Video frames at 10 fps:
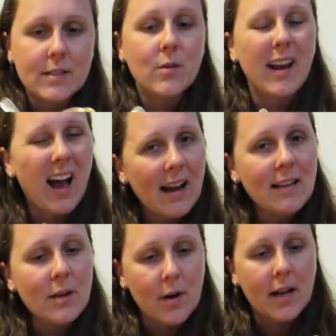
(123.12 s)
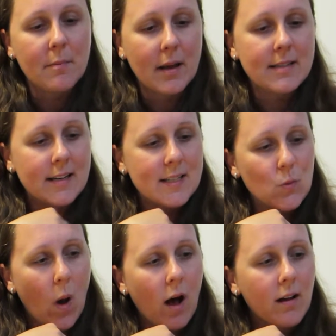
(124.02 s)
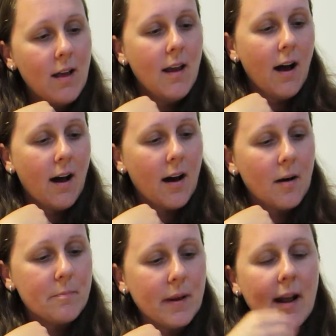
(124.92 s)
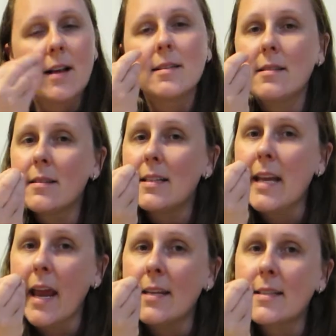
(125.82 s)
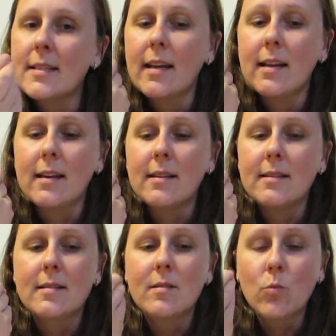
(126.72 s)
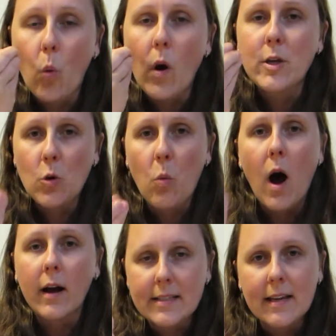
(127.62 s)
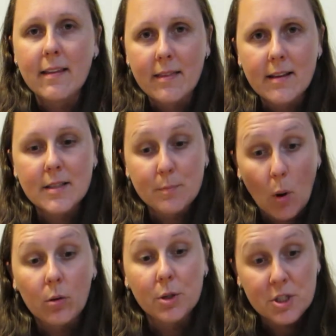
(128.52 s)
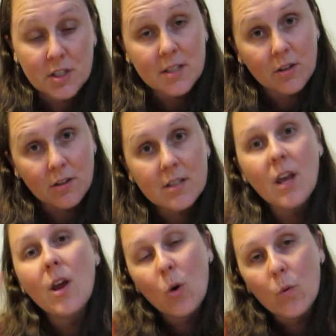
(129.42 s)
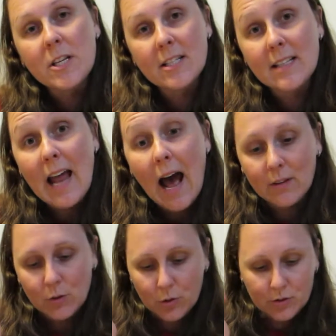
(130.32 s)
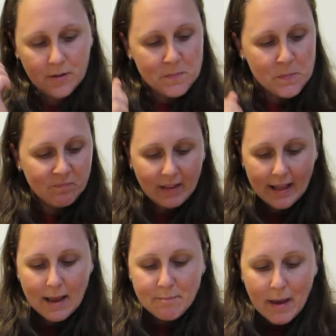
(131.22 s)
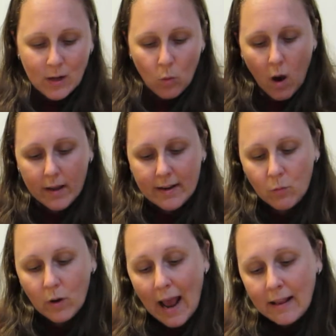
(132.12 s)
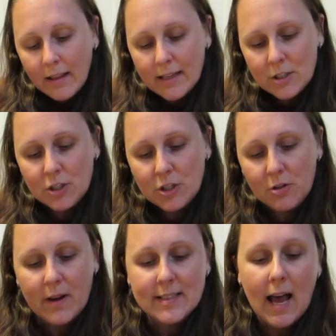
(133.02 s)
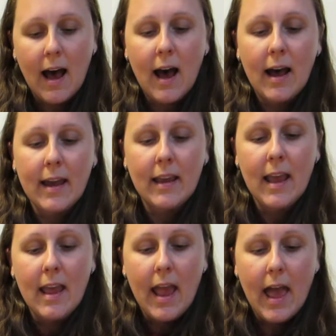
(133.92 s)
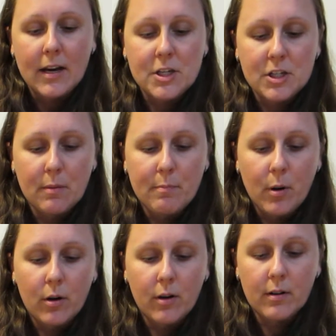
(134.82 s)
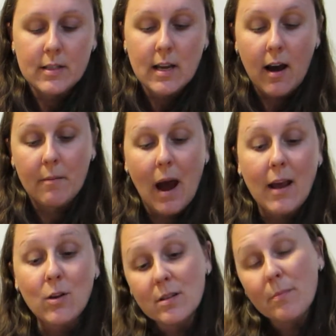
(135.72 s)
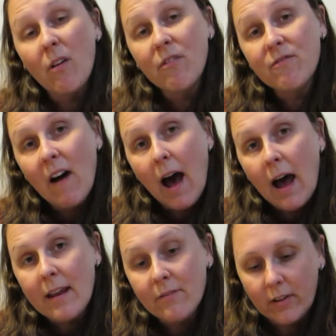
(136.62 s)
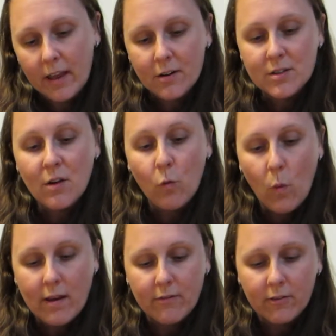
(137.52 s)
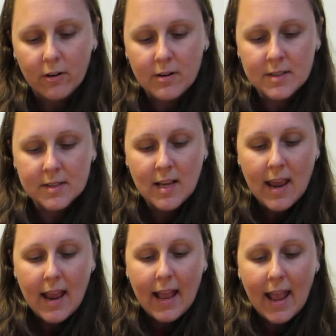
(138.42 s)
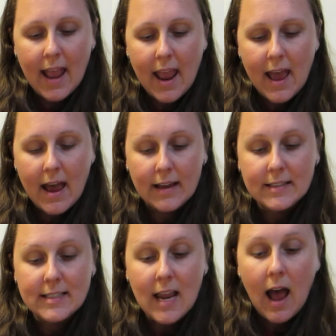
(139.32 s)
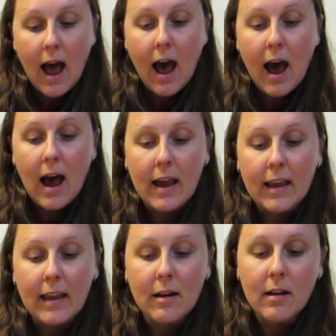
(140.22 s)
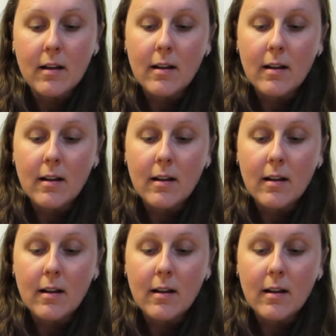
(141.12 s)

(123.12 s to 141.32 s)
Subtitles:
So I highly recommend it as well because the taste is what you want in this Polish dessert, which is an Andrut. And I made one and what I like to do is I actually put, I use about 5 layers of wafers and I